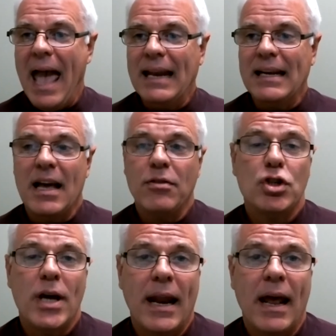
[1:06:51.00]
And another
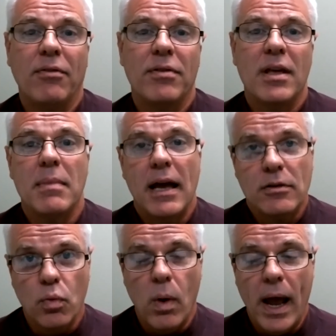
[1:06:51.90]
shout out for them
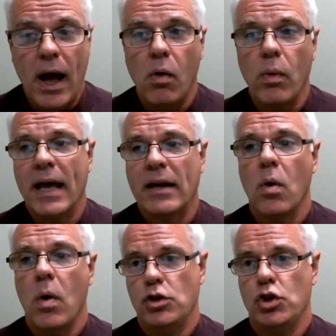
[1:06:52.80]
as well. We had a
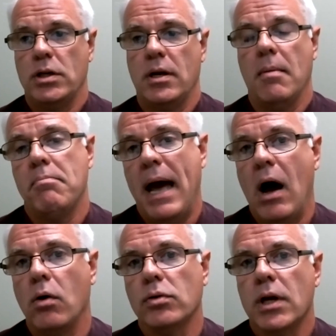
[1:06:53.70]
question
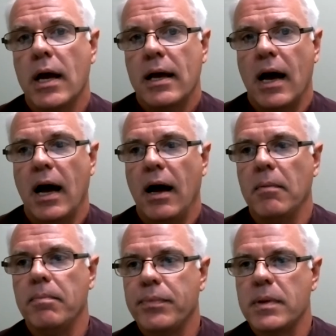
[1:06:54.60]
about
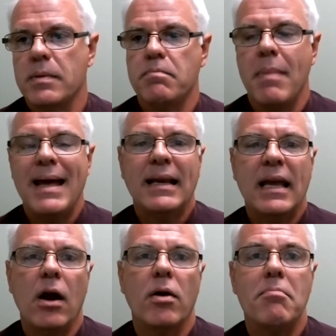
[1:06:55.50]
um,
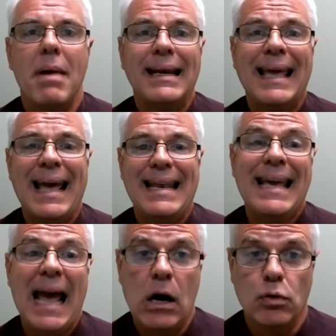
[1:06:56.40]
Medicare and
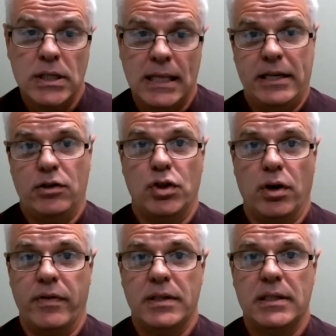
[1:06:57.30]
Medicaid counseling
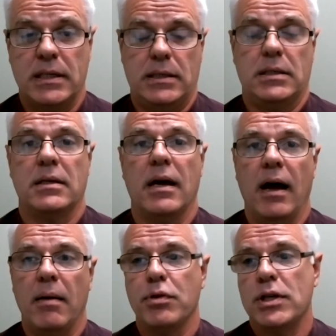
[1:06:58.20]
services,
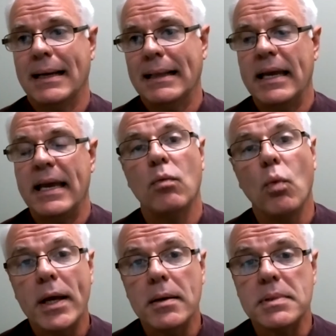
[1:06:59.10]
uh, particularly in
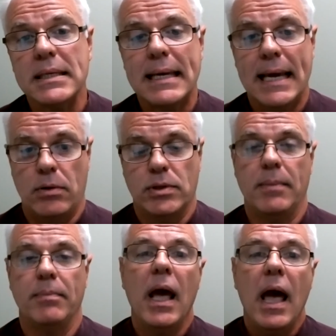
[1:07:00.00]
Williamson
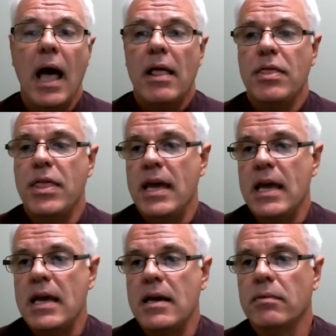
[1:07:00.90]
County.
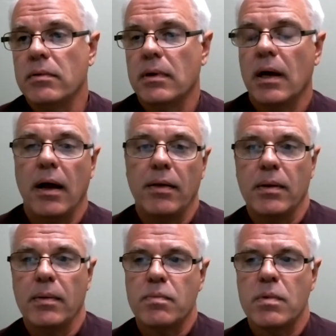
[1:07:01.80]
The
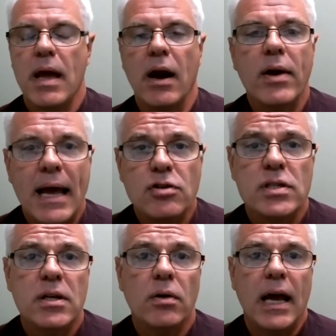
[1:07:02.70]
Area
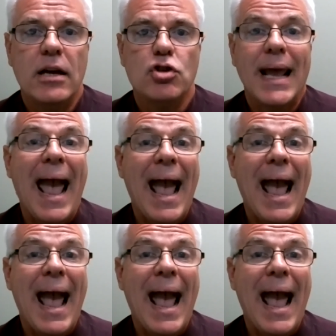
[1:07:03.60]
Agency on Aging